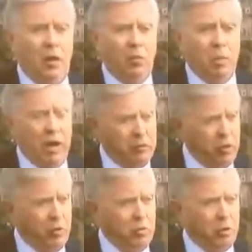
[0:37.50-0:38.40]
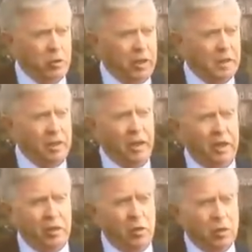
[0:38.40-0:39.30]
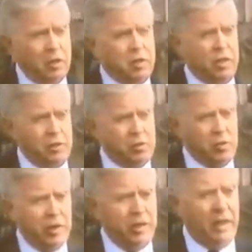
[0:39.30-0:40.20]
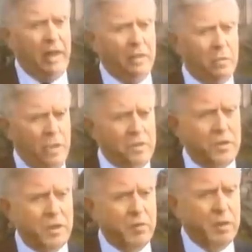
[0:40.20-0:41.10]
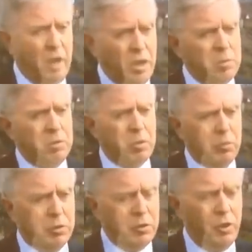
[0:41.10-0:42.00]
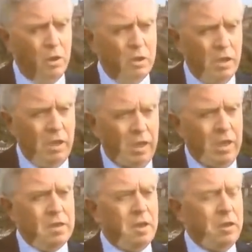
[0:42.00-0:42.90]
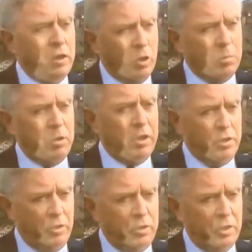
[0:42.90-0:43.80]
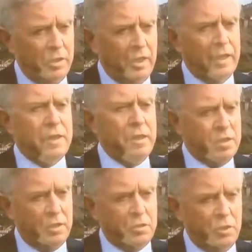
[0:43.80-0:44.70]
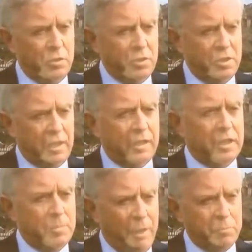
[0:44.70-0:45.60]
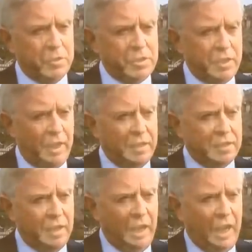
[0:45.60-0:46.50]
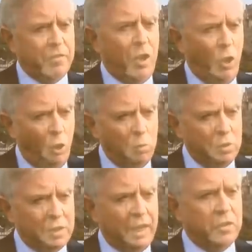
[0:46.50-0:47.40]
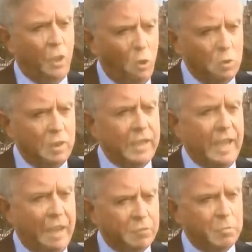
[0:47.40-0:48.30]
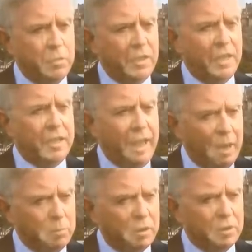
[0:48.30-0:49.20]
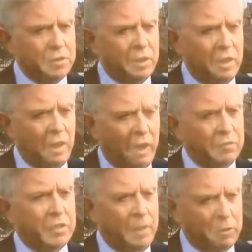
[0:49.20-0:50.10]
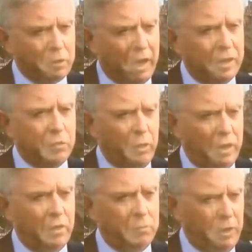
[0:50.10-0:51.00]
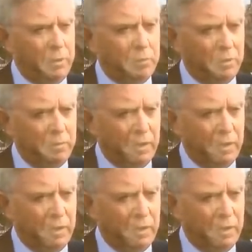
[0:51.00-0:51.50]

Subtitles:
In my view, looking at the EU and its history and questions of enlargement or withdrawal, is that the European Union, its institutions and its member states have always and only ever been enablers of the democratic will of people.